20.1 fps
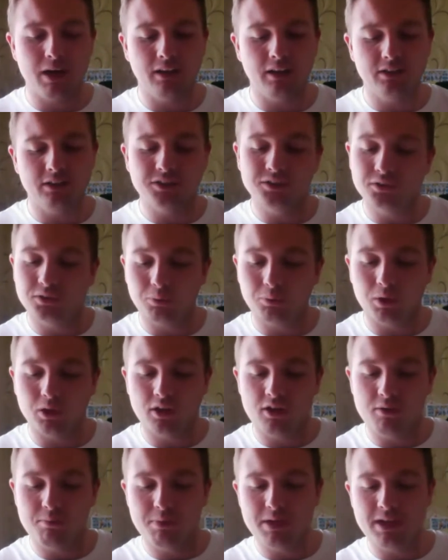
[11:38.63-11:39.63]
and 2 to 1
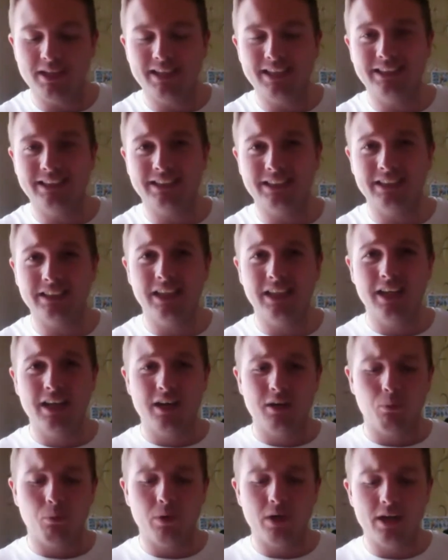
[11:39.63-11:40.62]
could be a decent
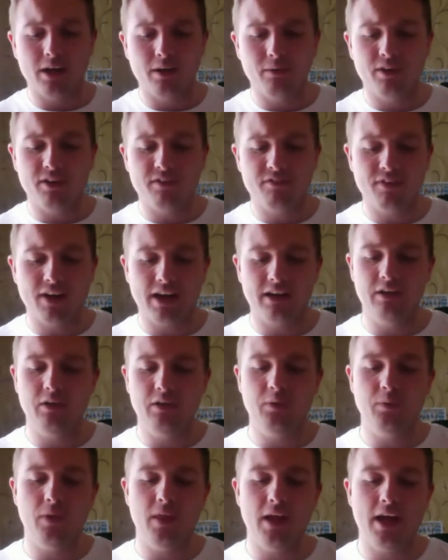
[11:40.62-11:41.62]
win only
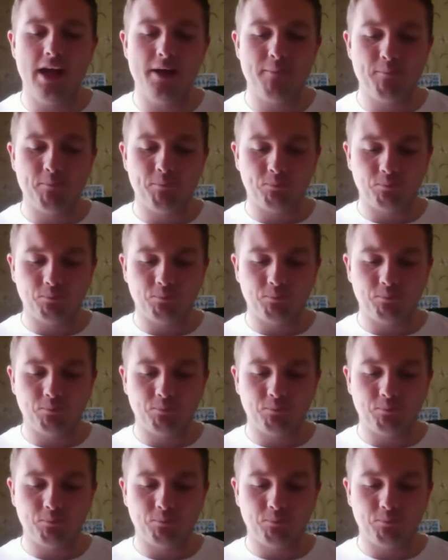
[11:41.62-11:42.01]
value there.